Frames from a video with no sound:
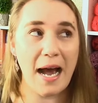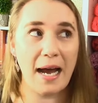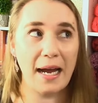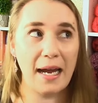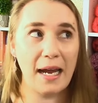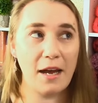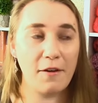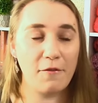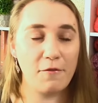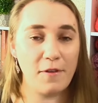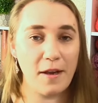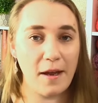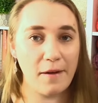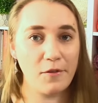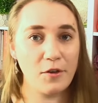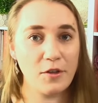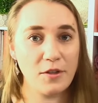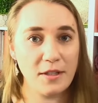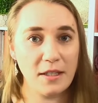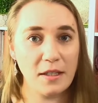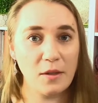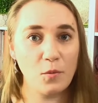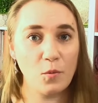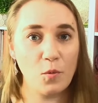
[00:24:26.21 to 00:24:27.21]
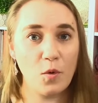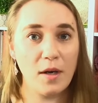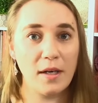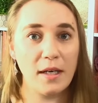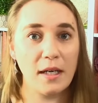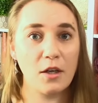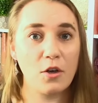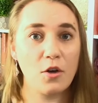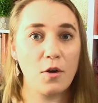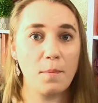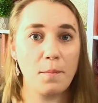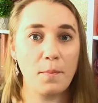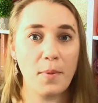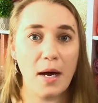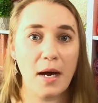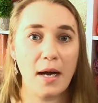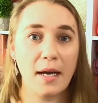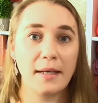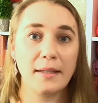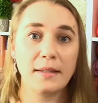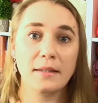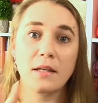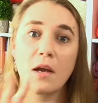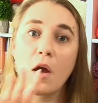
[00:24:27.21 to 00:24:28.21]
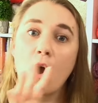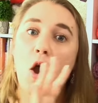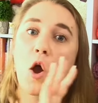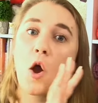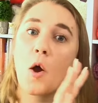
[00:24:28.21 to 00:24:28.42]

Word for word: I have never seen one that combines